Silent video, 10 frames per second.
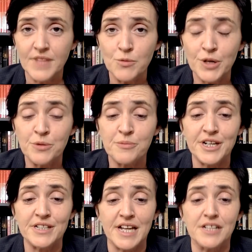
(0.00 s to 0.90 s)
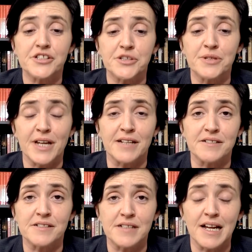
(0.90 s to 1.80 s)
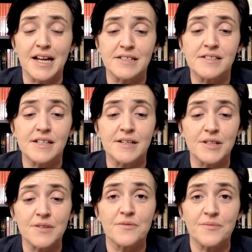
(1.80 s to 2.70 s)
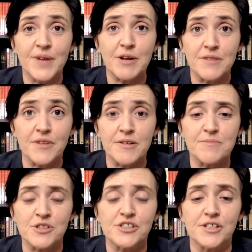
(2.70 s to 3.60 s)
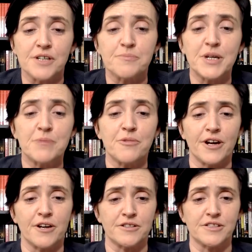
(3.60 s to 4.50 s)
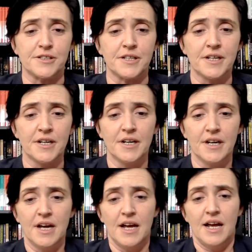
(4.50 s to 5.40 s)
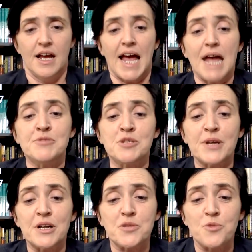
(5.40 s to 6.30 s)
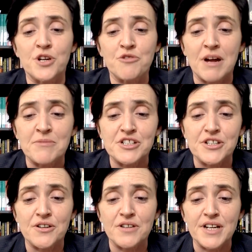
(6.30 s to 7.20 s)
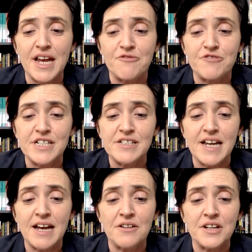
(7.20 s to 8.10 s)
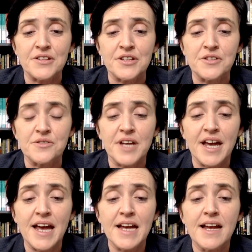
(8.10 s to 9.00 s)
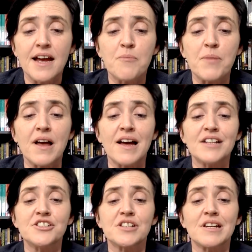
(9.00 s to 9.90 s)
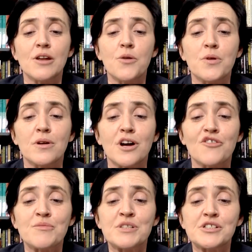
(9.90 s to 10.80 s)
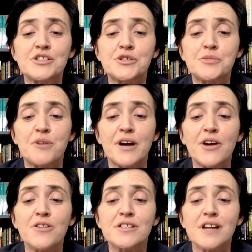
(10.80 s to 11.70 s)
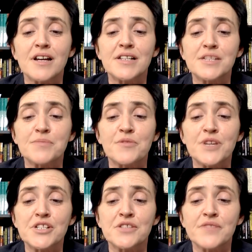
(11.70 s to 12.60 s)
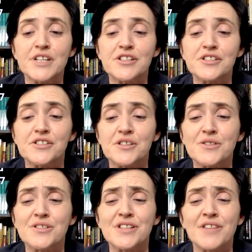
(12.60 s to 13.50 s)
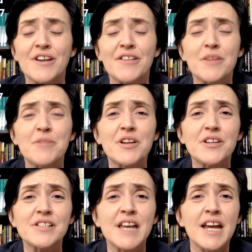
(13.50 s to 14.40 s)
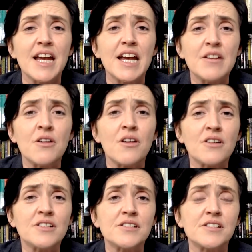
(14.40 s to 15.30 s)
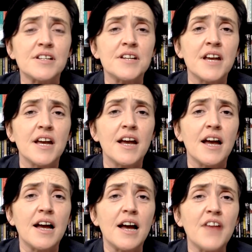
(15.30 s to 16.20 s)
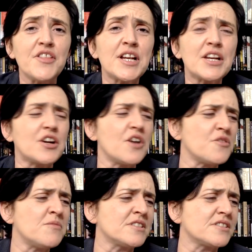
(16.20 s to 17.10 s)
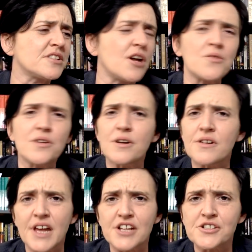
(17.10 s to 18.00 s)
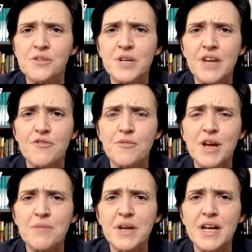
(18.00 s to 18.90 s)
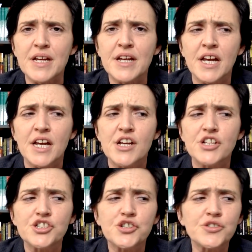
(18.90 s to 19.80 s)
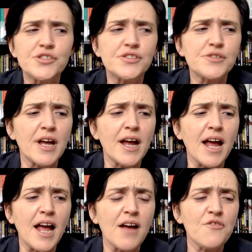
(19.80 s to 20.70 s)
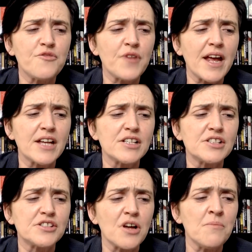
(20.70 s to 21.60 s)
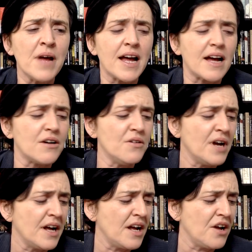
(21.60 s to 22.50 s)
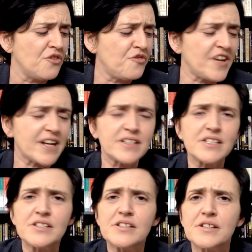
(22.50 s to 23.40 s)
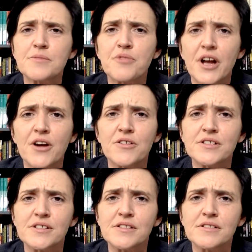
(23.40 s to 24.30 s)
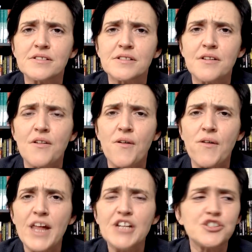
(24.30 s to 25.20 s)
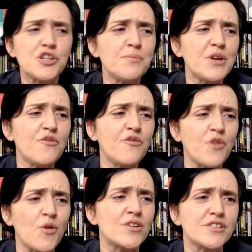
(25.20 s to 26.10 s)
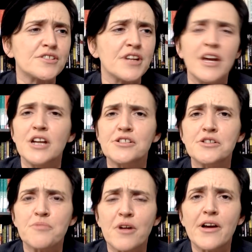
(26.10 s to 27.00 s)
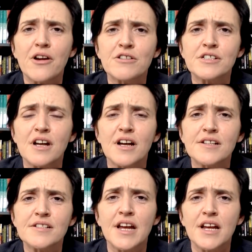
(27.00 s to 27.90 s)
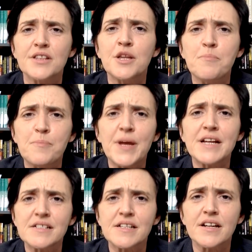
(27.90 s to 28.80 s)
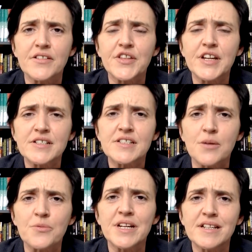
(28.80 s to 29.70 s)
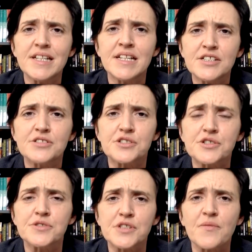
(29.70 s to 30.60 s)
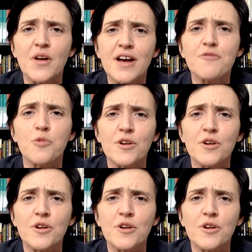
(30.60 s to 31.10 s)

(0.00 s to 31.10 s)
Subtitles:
We would bring that to an end, and very, very much so. Big priority. Aim to build one grammar school in every town in the UK. Oblige local government to prioritise the provision of decent schools in their area, because, in all honesty, I think governments, local, national, whatever it may be, should have somehow fixed priorities. They should be forced to prioritise the basic things that we need to survive.